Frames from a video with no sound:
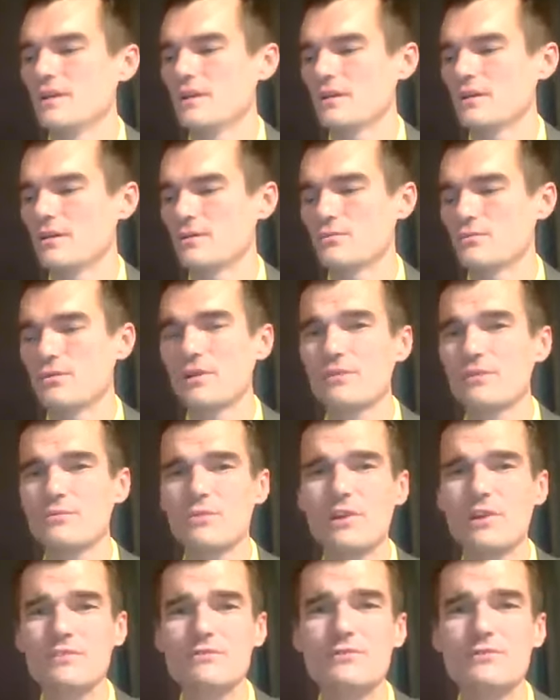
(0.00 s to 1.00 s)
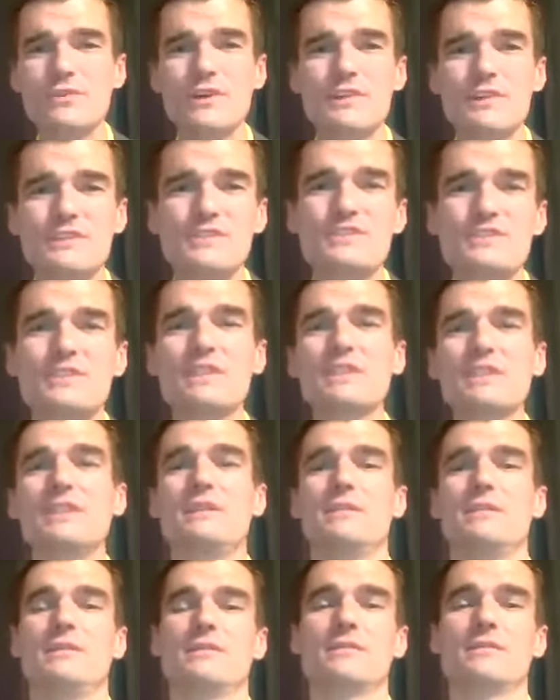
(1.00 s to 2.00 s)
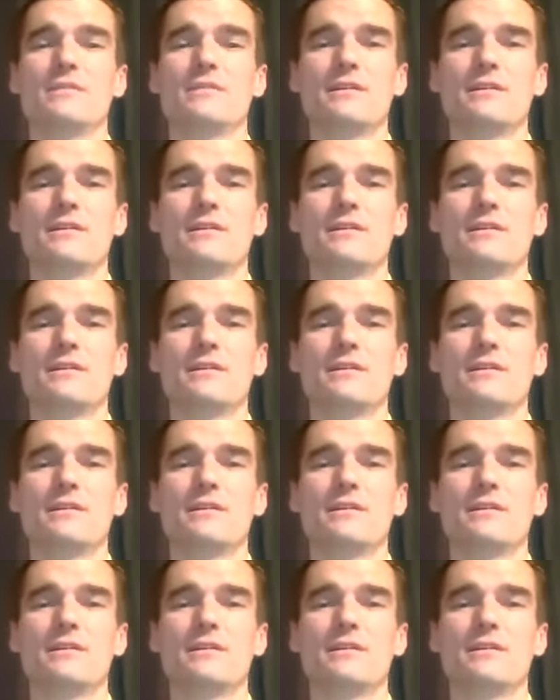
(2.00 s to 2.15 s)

Run for a city